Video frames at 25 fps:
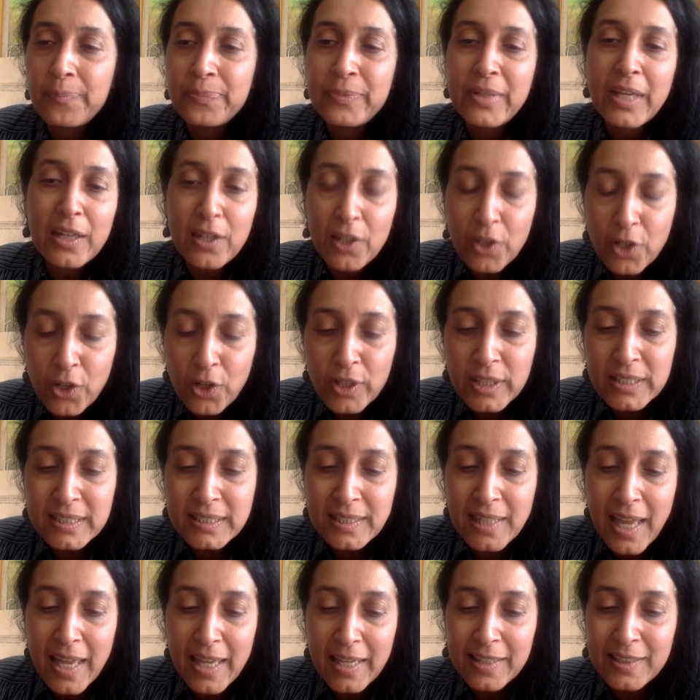It looks
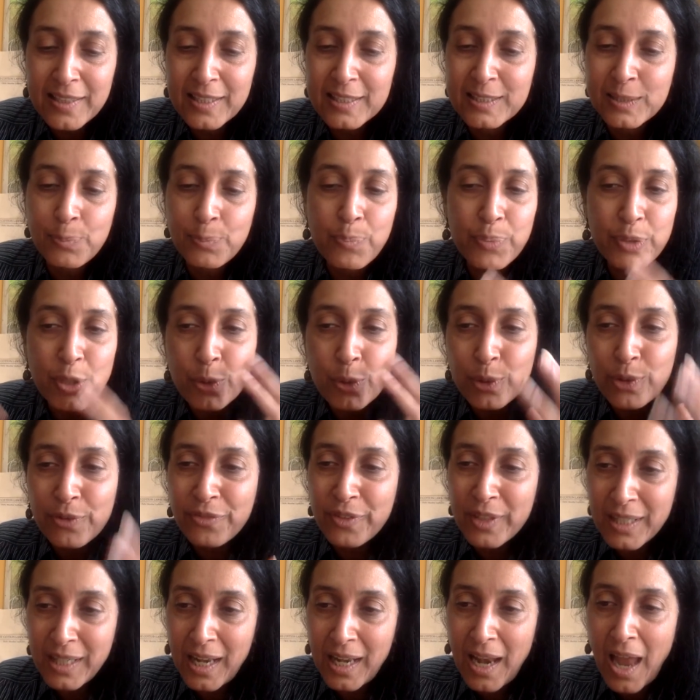like this
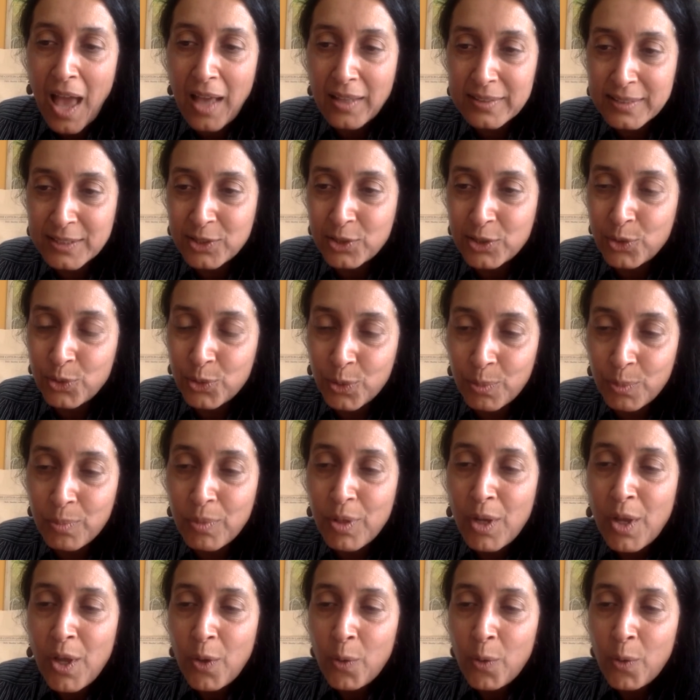beautiful classroom